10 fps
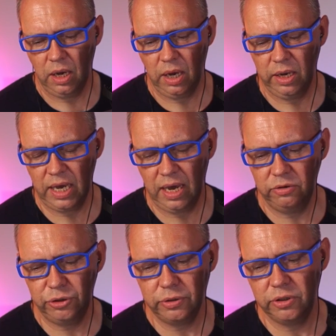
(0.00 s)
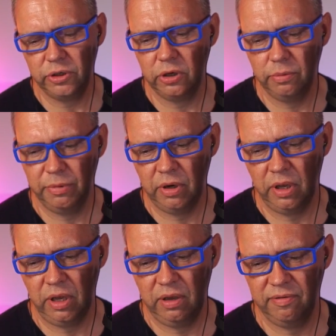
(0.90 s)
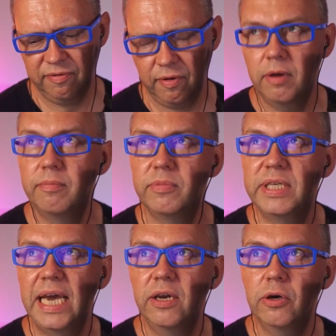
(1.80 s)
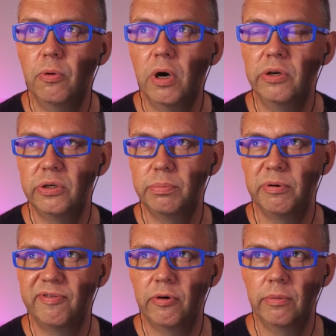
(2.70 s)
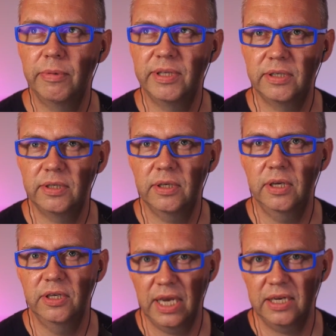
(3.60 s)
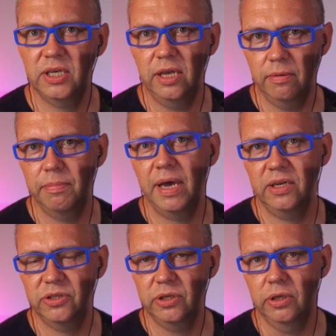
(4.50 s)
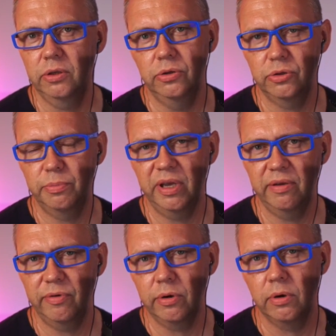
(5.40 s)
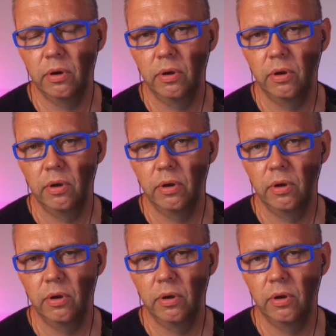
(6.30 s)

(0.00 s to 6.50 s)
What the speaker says: And how do you determine if technical underperformance is actually impacting user behavior?